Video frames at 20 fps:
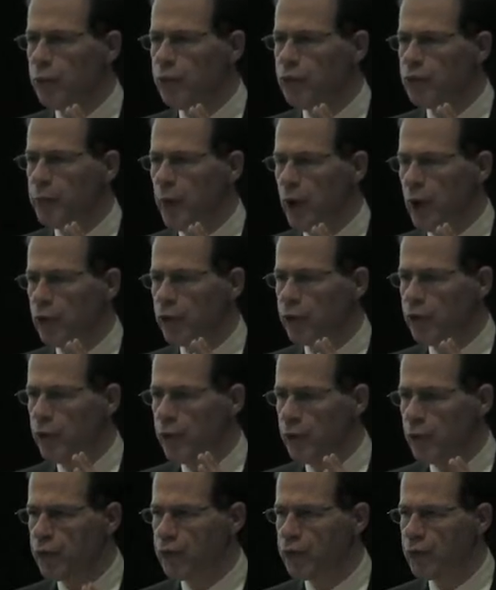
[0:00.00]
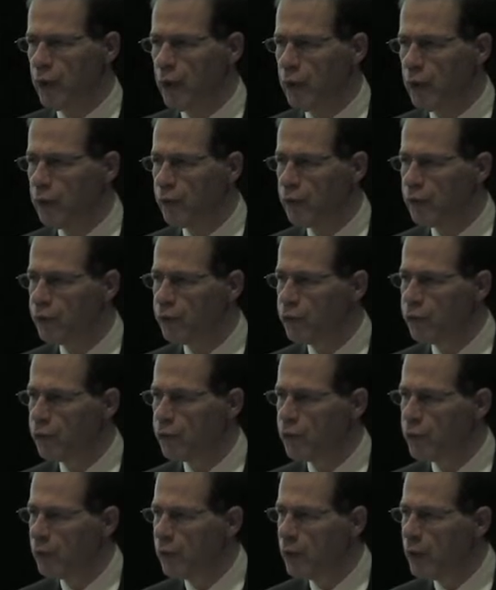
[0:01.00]
spoke for themselves,
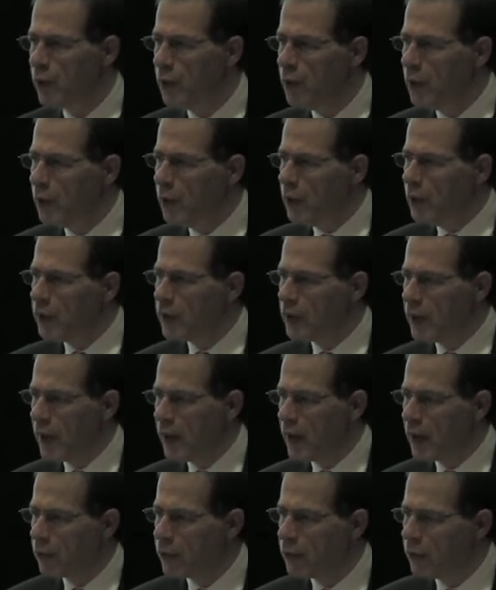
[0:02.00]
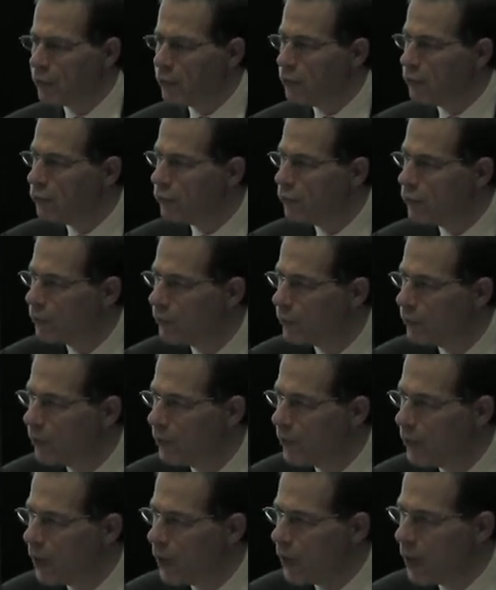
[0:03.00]
carers,
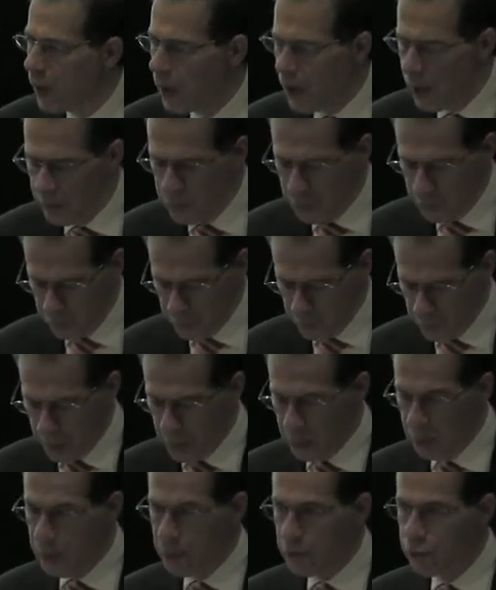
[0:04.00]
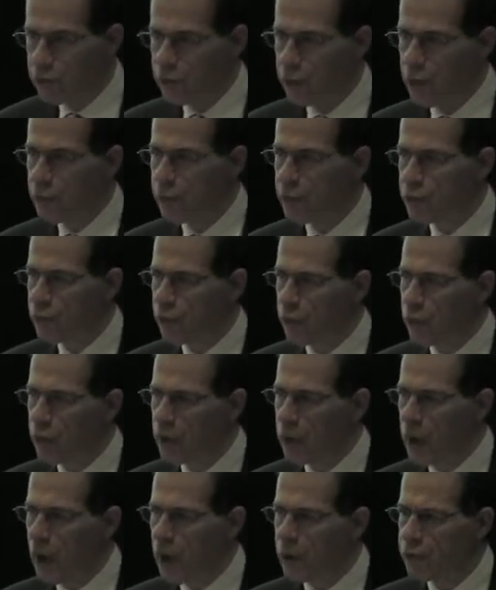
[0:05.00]
and disability service
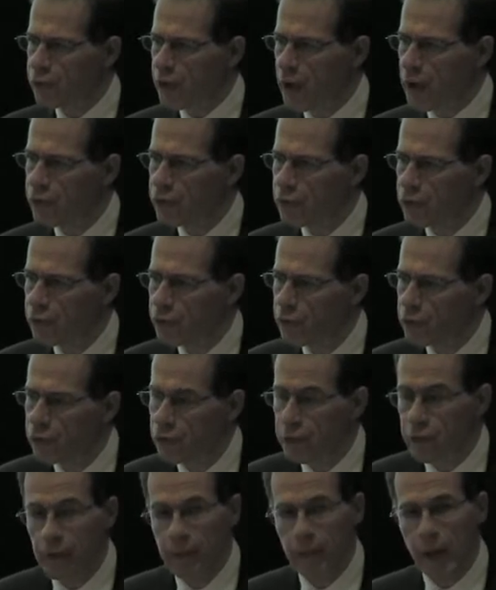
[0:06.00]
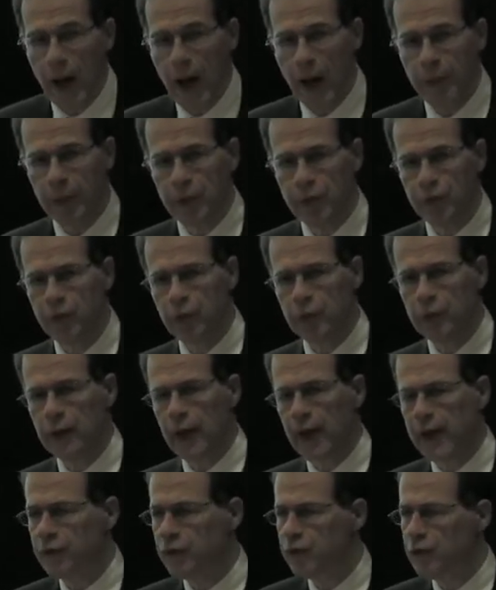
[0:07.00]
organisations. Up until
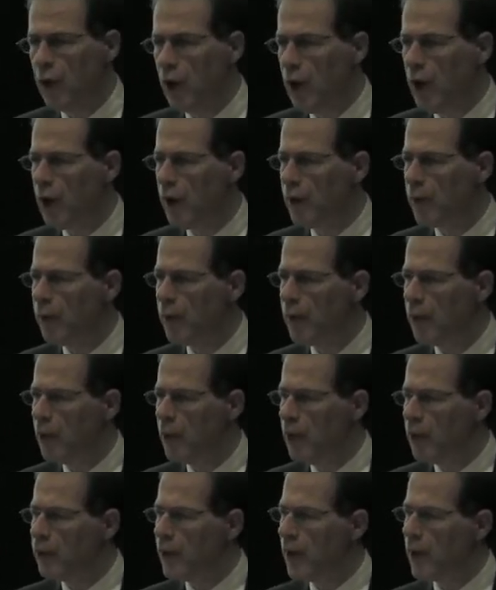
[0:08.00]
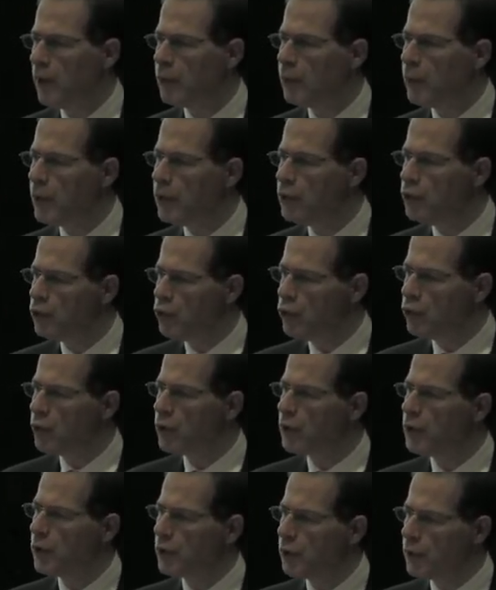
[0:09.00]
that time, there had been
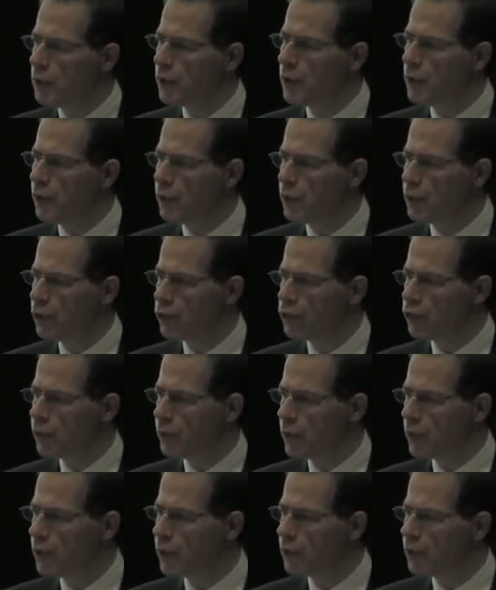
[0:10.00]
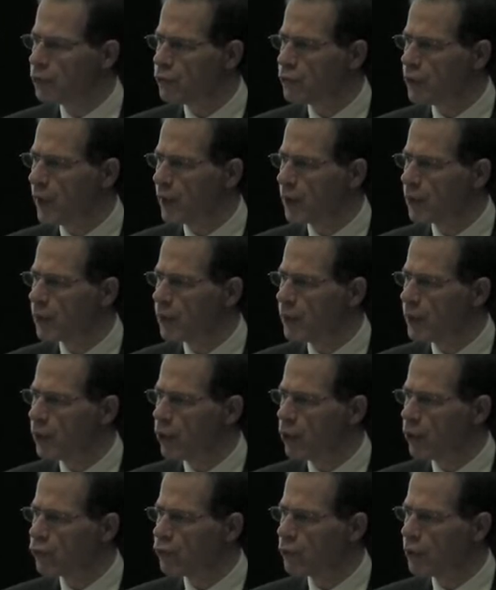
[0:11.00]
unity in the disability sector
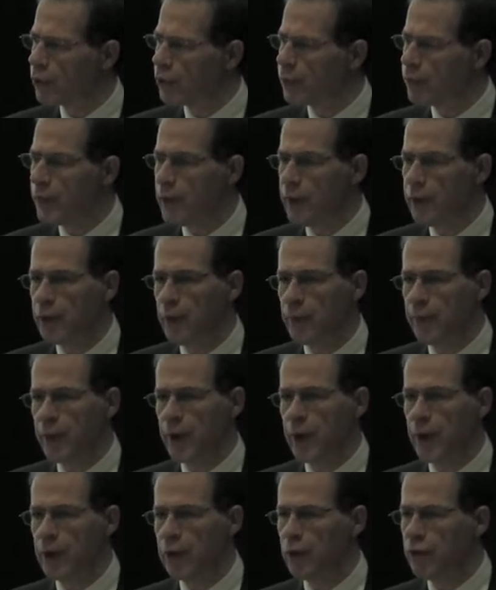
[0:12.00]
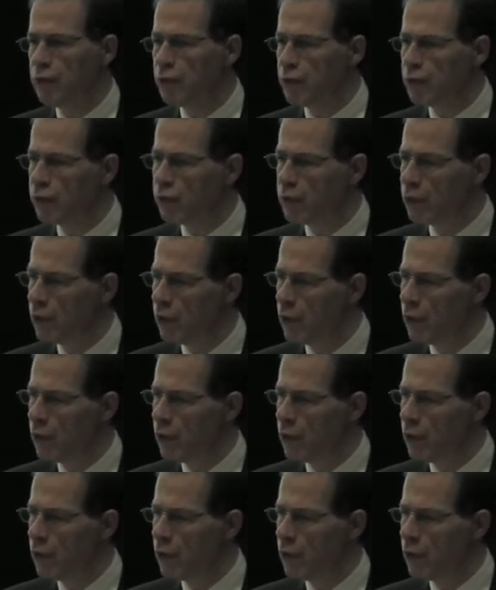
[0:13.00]
because it had been the parents